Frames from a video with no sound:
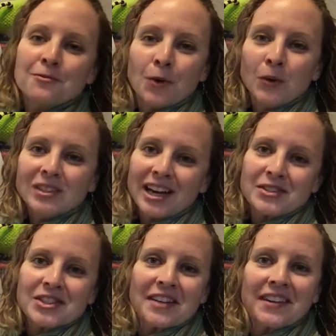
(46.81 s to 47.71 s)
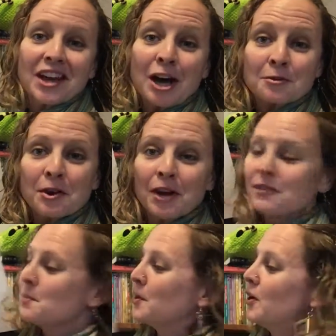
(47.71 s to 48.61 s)
fold outs on the cover of
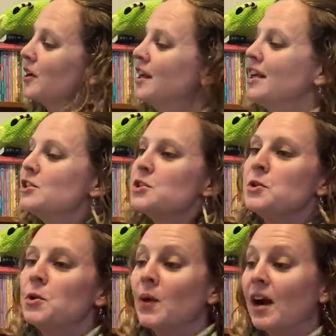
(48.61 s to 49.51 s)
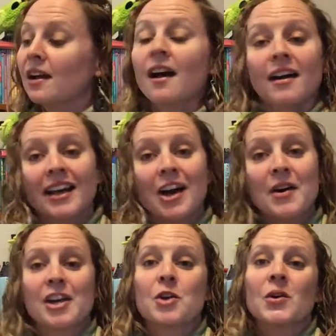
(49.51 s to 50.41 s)
the book to cut
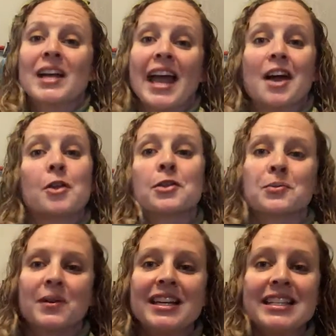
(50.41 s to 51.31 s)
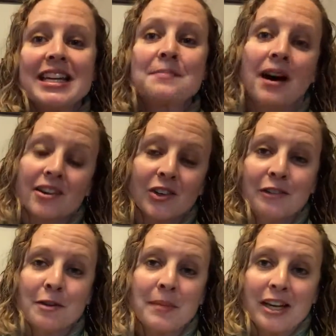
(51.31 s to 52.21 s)
out and create a 3D model
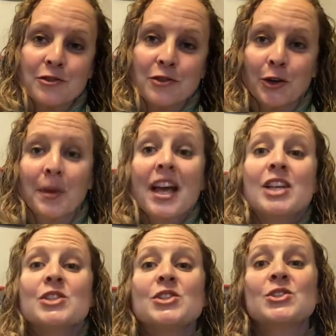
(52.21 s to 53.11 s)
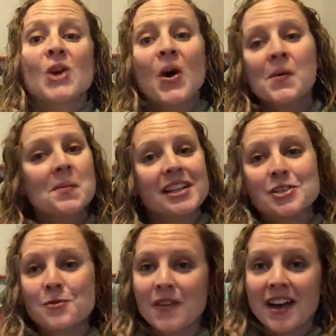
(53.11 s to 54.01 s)
of a bedroom. So
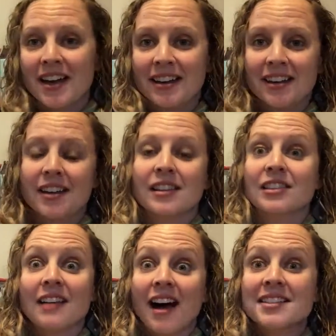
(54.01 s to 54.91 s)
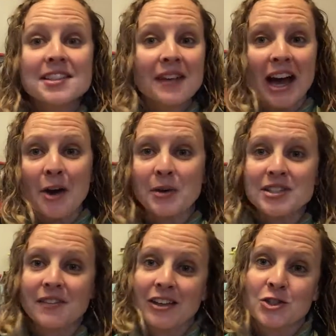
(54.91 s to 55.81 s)
much fun, lots of
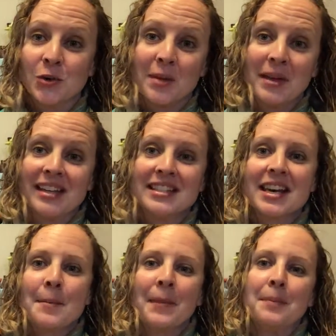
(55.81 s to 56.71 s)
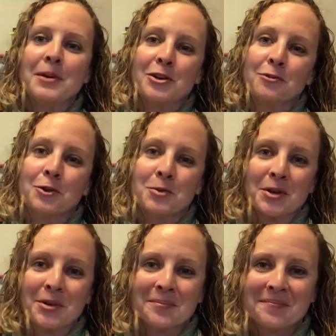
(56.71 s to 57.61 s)
hours of enjoyment, my beautiful
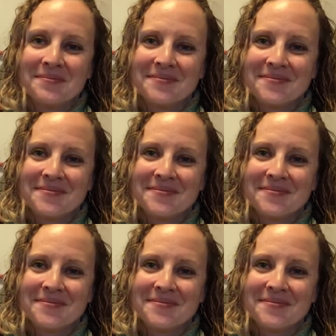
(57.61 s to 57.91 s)
room.